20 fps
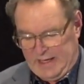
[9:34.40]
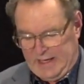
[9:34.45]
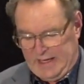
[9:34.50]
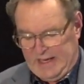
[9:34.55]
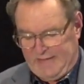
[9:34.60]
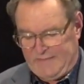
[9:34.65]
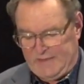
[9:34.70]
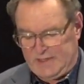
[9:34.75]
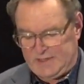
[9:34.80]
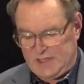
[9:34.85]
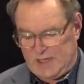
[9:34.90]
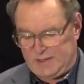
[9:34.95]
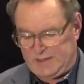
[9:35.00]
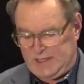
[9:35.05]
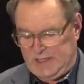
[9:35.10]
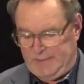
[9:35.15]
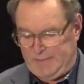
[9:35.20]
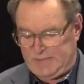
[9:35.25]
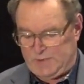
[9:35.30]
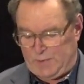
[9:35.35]
Even as our
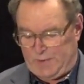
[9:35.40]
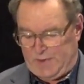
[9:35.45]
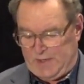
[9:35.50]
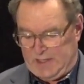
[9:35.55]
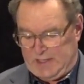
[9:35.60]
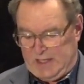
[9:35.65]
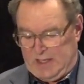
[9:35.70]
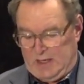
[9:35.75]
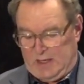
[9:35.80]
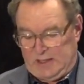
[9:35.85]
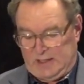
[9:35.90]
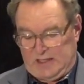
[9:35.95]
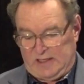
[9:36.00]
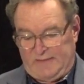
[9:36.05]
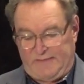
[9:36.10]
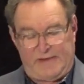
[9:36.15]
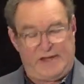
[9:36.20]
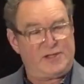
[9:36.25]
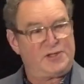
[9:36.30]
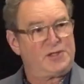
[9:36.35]
teams were thinking
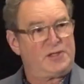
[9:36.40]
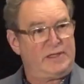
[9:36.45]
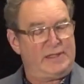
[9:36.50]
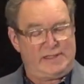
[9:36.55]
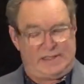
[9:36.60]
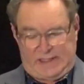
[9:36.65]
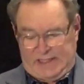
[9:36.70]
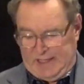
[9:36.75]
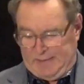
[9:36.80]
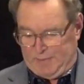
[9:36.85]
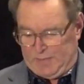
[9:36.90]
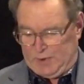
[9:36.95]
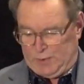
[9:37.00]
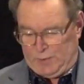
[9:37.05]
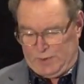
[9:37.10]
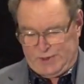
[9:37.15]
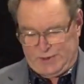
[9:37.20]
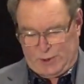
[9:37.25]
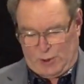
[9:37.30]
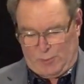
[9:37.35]
unconventionally to keep the
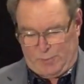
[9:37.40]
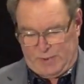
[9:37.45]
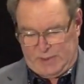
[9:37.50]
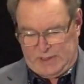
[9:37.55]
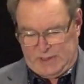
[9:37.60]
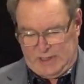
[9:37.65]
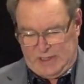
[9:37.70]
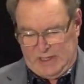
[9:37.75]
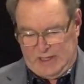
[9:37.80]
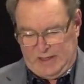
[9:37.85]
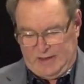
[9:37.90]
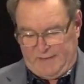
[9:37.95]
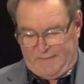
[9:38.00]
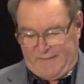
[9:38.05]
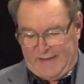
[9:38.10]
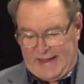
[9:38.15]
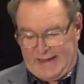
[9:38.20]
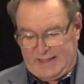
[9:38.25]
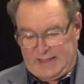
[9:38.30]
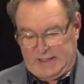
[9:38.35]
doors open, the
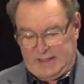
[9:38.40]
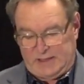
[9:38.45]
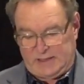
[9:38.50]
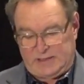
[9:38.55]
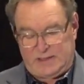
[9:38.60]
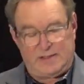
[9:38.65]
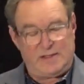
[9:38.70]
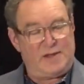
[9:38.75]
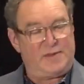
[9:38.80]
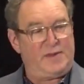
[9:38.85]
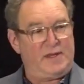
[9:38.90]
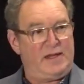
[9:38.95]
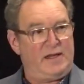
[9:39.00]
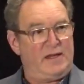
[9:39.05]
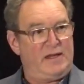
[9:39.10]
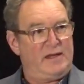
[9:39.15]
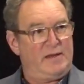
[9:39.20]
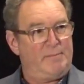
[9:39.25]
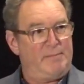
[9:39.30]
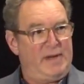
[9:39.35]
fact is that the
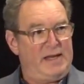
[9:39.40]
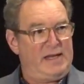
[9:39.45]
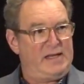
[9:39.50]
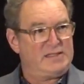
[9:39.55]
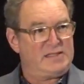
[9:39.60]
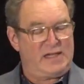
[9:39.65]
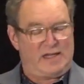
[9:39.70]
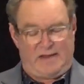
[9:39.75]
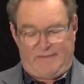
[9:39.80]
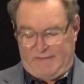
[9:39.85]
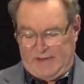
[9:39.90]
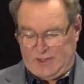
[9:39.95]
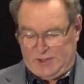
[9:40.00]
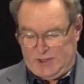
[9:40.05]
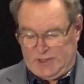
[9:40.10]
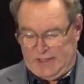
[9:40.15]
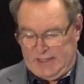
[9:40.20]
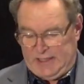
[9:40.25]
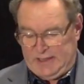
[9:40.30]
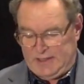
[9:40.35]
meetings and
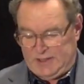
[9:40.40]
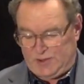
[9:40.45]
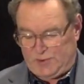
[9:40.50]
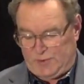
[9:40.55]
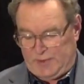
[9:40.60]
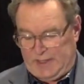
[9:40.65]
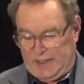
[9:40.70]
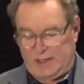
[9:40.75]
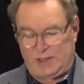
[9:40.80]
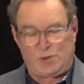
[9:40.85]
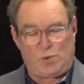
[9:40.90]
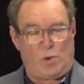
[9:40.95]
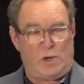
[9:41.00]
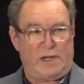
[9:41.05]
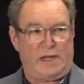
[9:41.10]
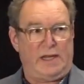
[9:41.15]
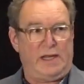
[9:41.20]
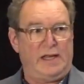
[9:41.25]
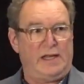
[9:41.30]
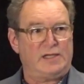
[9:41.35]
convention industry in
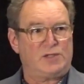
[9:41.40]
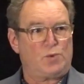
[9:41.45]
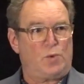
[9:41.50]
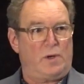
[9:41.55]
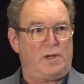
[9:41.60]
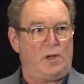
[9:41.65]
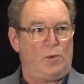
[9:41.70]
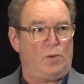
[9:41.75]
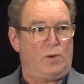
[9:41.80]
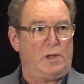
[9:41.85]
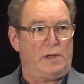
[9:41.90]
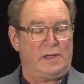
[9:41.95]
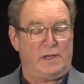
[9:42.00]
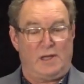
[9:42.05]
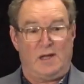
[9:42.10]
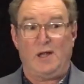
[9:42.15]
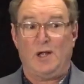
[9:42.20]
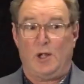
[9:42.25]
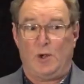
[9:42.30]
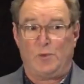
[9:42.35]
20 and 21
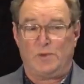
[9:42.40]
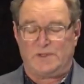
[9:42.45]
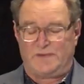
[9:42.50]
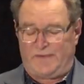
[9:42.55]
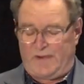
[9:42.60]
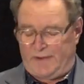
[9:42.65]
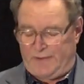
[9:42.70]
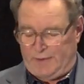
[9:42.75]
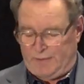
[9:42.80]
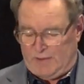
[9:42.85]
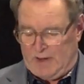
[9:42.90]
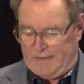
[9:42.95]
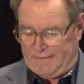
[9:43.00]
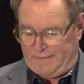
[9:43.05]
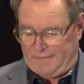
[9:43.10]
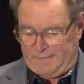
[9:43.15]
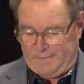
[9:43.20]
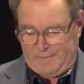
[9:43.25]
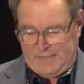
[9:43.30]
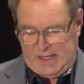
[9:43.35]
was very
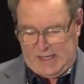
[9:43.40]
rough.